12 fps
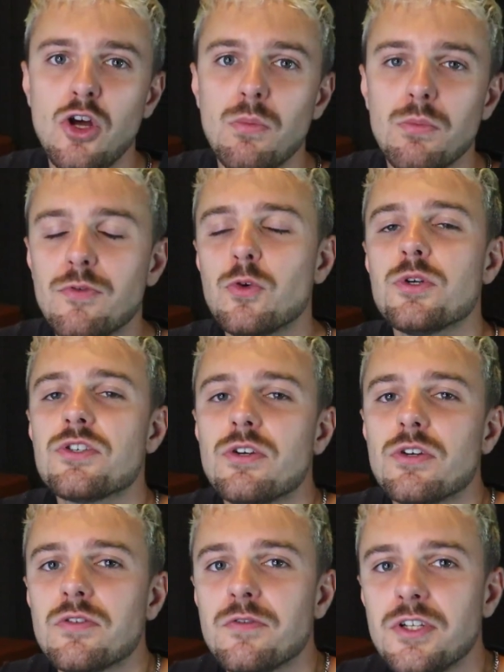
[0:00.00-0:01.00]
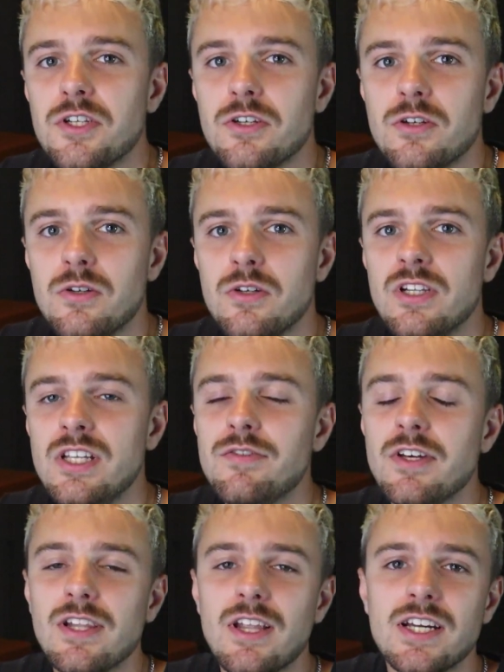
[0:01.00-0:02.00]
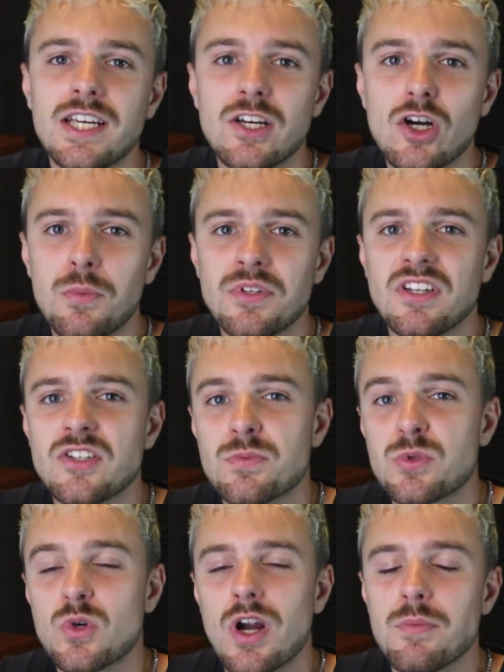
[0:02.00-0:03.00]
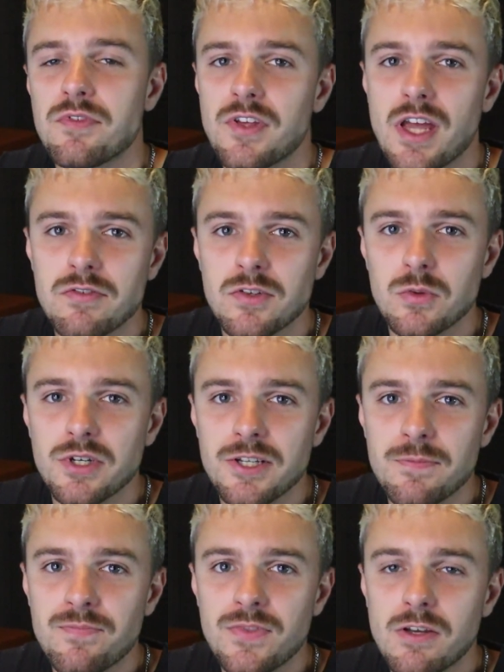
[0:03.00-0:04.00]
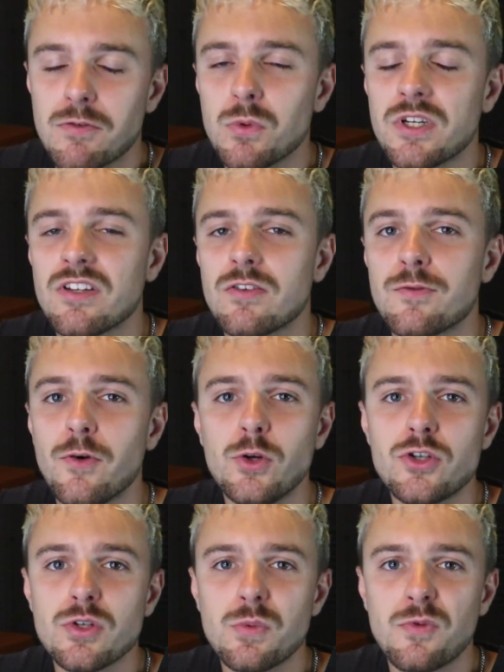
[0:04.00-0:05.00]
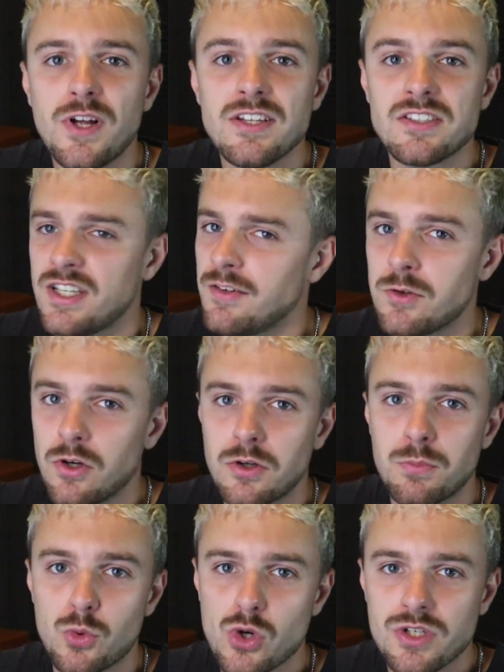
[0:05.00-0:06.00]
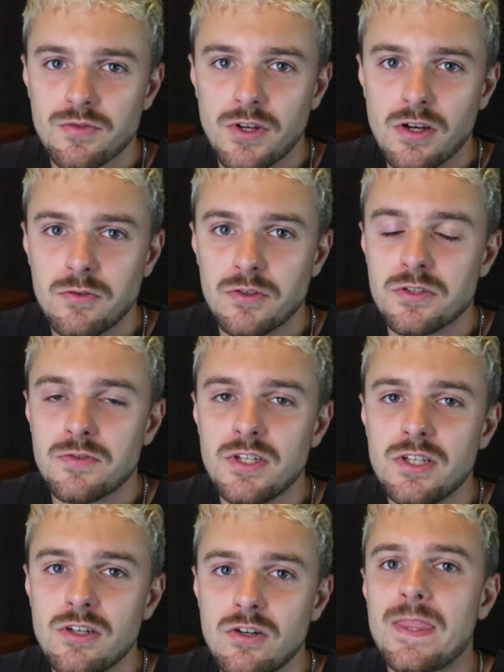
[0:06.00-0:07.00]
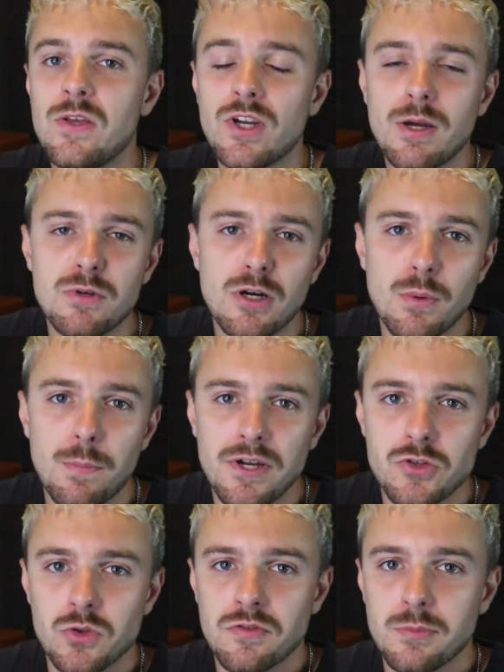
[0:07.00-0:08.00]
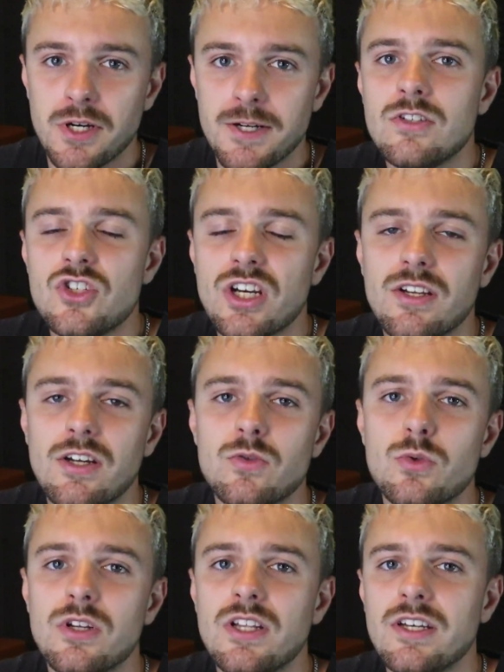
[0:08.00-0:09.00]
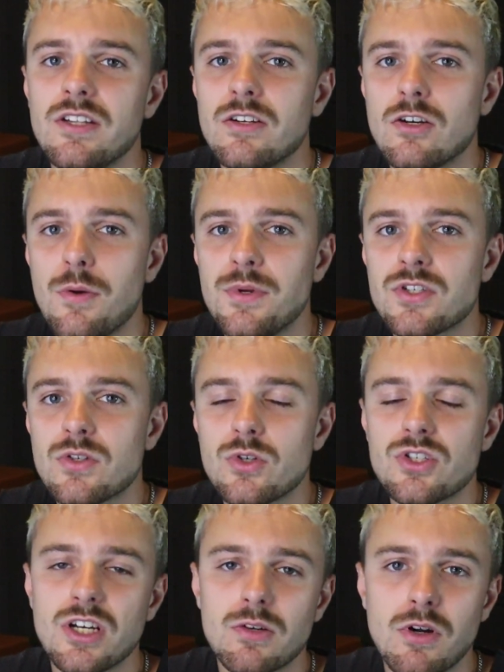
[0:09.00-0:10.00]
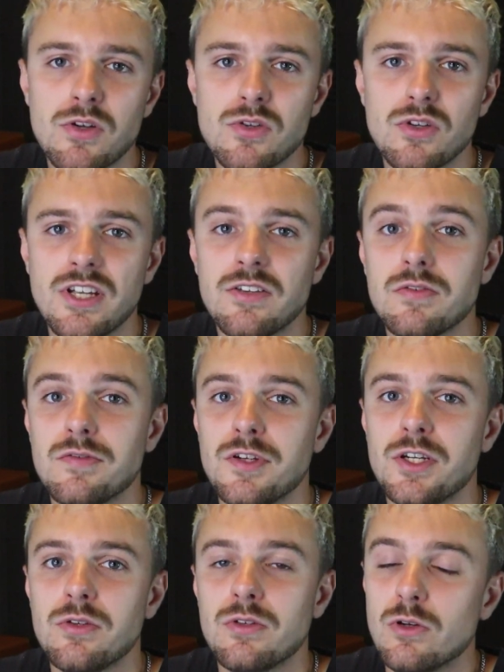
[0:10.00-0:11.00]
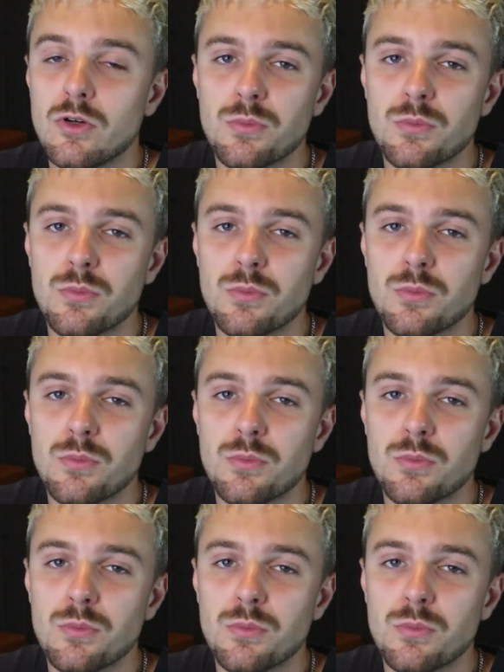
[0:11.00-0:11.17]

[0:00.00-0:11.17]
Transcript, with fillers: Before we start the video, leave a like, a comment and a subscribe if you haven't already. If you want to get the Photoshop files and every other project file for this video, you can become a patron of mine. Check it out through the link in the comments or stick around until the end of the video to learn